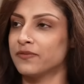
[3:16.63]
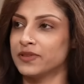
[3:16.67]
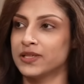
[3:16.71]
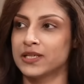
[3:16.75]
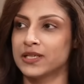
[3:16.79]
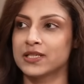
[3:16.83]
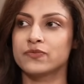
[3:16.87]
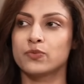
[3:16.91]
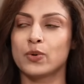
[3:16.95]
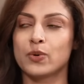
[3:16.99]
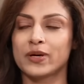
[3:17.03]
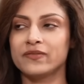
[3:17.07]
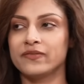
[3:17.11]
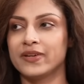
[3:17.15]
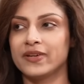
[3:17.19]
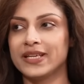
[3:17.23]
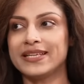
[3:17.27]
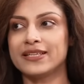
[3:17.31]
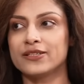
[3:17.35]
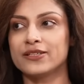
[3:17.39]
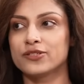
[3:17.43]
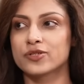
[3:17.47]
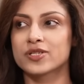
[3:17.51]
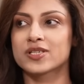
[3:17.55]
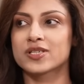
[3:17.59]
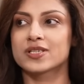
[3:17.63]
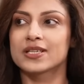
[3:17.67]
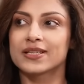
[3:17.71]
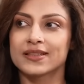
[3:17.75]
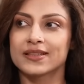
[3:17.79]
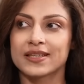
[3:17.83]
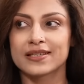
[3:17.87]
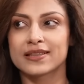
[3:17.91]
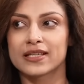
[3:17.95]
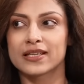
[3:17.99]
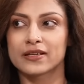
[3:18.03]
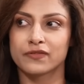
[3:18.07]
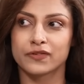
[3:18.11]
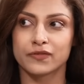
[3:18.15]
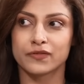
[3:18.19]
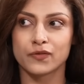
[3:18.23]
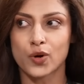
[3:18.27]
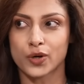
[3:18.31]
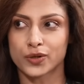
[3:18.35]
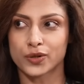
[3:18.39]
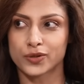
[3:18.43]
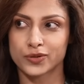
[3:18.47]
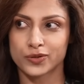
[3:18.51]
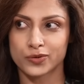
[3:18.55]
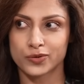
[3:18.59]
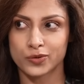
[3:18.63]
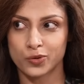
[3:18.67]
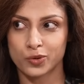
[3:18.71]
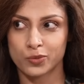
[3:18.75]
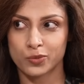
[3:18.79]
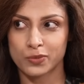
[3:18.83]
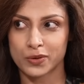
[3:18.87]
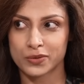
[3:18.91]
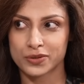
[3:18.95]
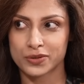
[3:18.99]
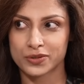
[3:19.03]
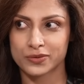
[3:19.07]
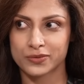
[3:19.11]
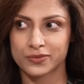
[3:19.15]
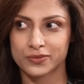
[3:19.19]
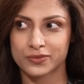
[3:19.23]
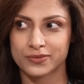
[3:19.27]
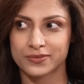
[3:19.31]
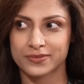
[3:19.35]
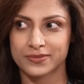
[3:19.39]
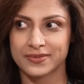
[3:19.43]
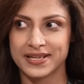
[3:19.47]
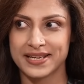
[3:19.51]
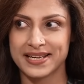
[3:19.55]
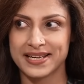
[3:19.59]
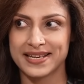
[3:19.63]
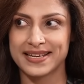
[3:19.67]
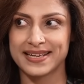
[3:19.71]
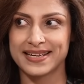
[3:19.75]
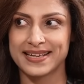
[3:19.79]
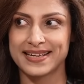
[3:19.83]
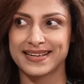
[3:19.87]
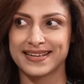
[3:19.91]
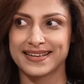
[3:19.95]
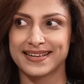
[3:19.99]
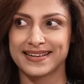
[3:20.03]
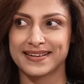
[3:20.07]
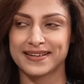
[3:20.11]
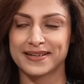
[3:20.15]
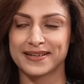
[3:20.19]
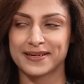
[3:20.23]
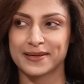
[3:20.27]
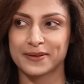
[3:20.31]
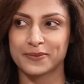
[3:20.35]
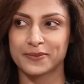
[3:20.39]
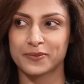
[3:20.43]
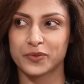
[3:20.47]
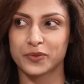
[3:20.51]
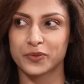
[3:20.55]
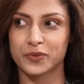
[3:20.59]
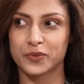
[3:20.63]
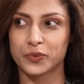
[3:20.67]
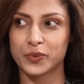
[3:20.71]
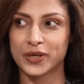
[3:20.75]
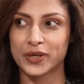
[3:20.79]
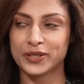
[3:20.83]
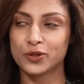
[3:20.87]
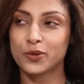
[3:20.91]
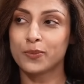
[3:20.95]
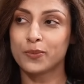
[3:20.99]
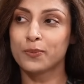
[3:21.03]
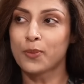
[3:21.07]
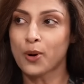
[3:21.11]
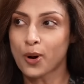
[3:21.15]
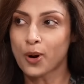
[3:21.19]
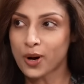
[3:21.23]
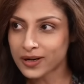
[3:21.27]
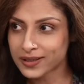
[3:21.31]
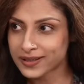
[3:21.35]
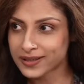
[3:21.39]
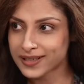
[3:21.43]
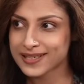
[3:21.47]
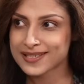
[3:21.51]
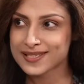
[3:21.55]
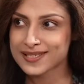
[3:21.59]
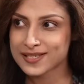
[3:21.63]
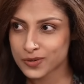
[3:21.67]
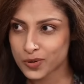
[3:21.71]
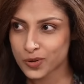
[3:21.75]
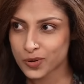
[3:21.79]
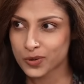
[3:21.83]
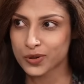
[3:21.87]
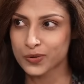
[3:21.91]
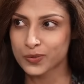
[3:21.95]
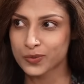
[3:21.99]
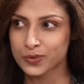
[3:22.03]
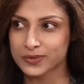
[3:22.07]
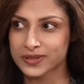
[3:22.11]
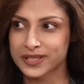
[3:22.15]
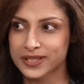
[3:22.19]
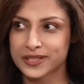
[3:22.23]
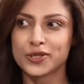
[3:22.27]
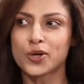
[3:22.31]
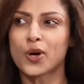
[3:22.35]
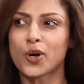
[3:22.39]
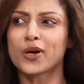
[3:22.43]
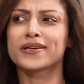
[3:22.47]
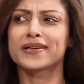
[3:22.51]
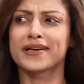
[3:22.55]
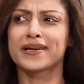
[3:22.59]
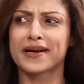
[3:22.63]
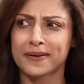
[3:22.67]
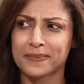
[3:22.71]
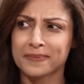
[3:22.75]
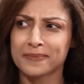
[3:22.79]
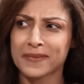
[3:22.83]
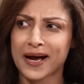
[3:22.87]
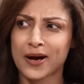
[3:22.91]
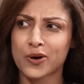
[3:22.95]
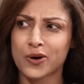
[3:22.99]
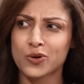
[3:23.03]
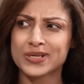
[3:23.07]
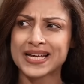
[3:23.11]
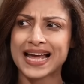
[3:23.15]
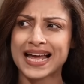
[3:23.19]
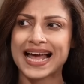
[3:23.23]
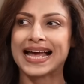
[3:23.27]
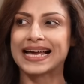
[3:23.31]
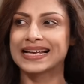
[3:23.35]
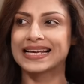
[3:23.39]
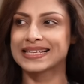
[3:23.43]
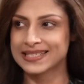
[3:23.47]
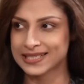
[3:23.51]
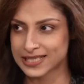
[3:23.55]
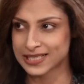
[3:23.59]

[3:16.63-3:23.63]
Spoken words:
There's one very interesting thing that we've gotten to know about you. When your mock test score did not come out as